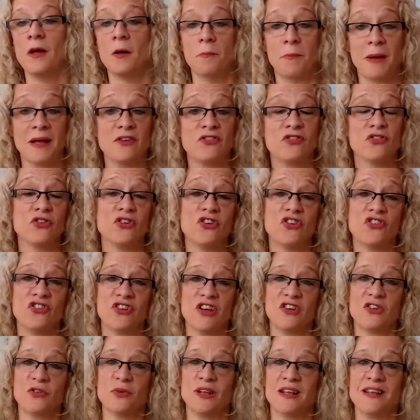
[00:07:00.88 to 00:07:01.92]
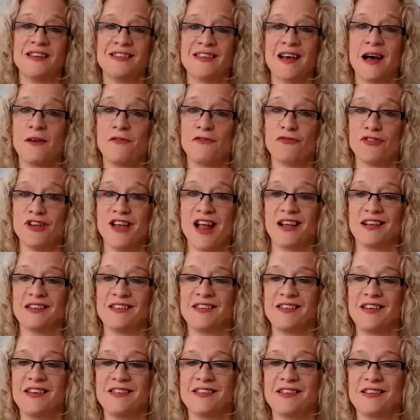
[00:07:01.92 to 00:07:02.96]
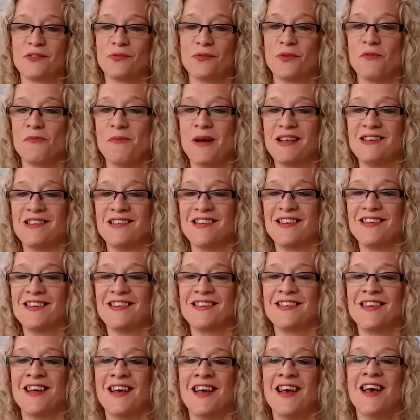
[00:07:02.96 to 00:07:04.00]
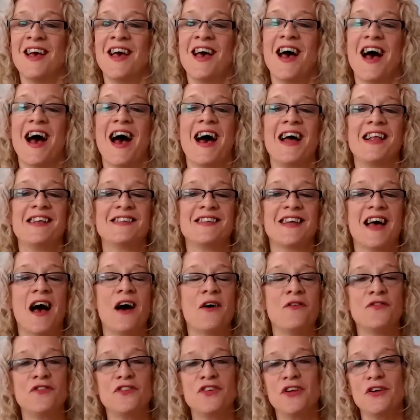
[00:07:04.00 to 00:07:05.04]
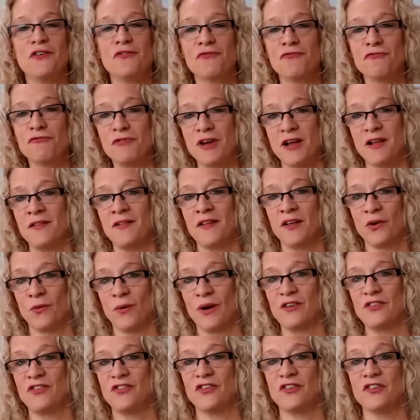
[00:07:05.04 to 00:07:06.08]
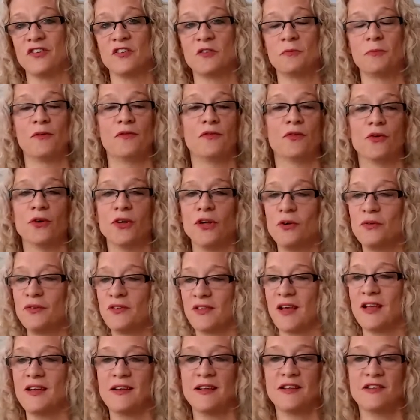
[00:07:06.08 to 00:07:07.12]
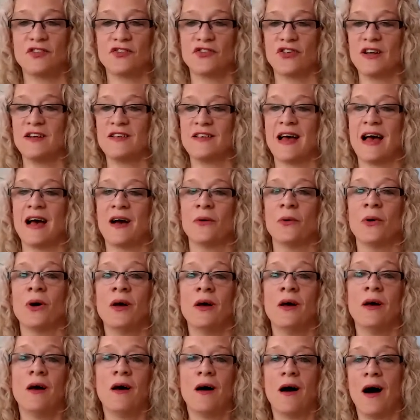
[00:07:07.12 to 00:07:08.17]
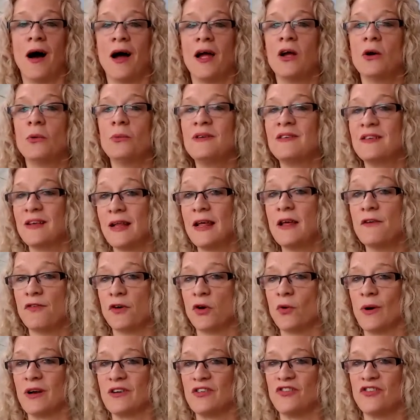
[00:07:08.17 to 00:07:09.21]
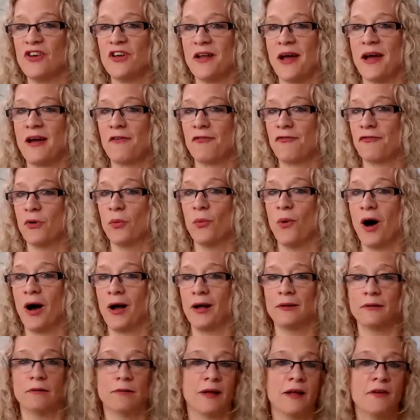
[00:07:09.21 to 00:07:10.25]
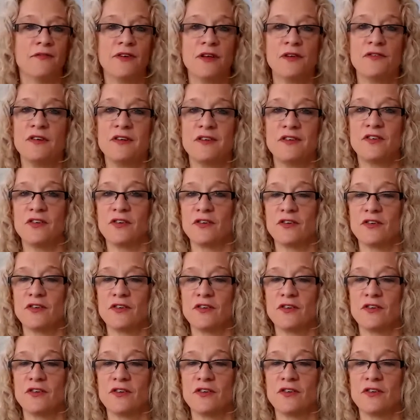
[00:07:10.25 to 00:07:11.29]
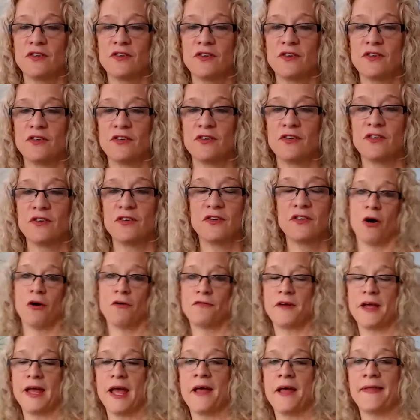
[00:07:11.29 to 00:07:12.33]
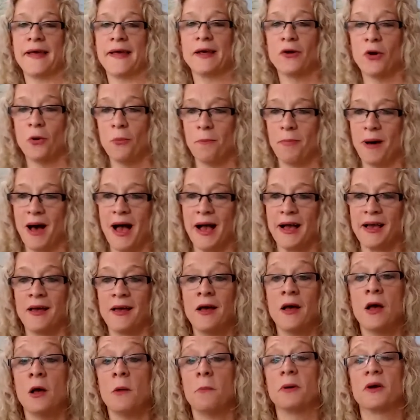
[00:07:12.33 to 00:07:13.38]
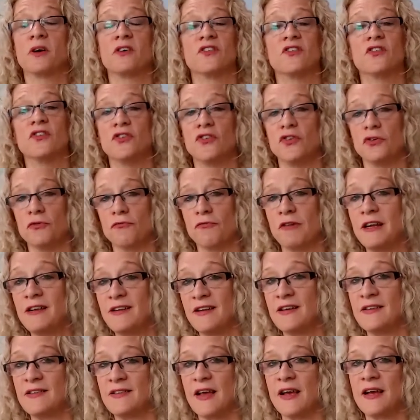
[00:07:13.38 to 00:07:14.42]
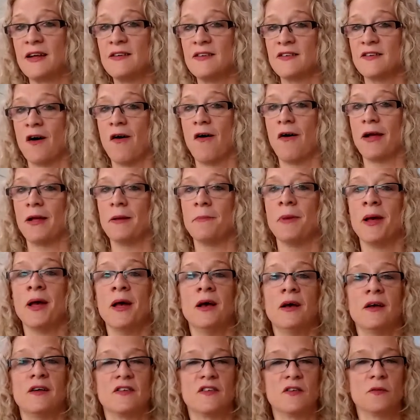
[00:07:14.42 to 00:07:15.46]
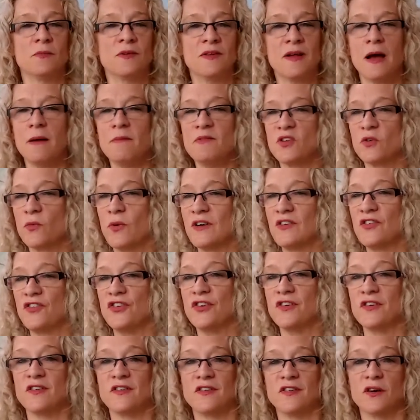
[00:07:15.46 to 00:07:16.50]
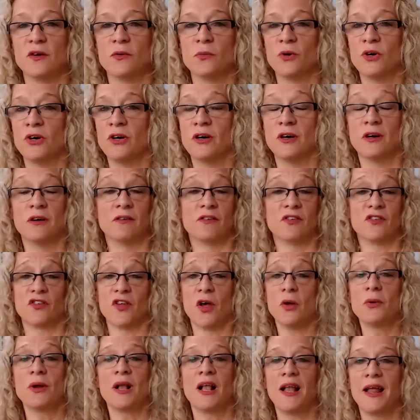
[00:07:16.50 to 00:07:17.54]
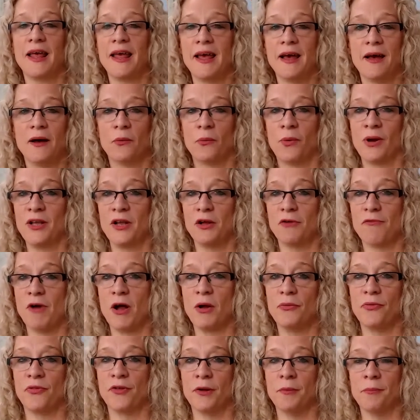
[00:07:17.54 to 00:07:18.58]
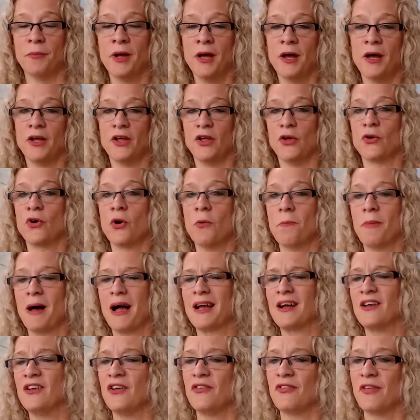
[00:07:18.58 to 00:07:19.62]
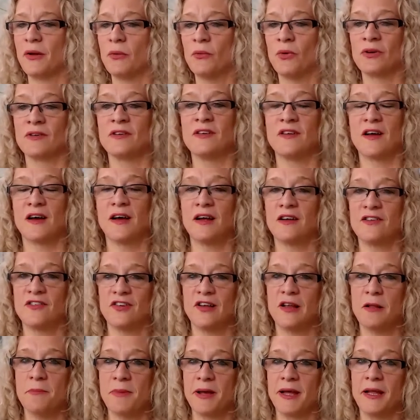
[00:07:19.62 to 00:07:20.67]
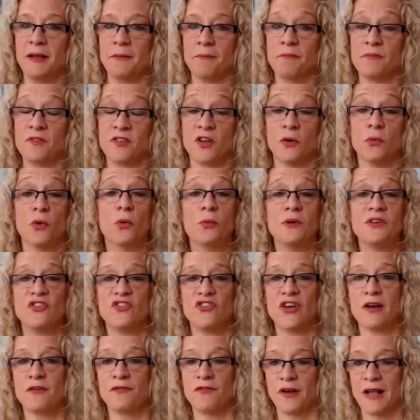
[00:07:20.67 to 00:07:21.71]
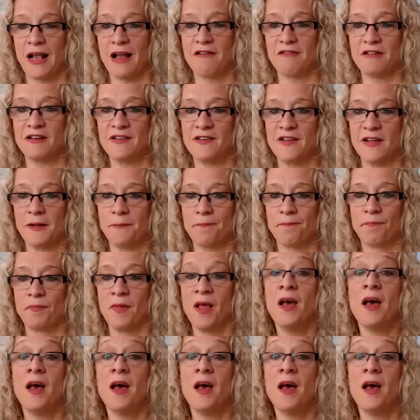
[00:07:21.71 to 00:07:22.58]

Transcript: Make sure you schedule in time for analysis, as we've mentioned, and after you've written the questions, before you send it straight out, I always leave a questionnaire for a while, even if it's just a quick cup of coffee, and then come back, because as you read it a second time, sometimes questions that were so clear when you wrote them, you come back and you think, what did I actually mean? So always check for clarity.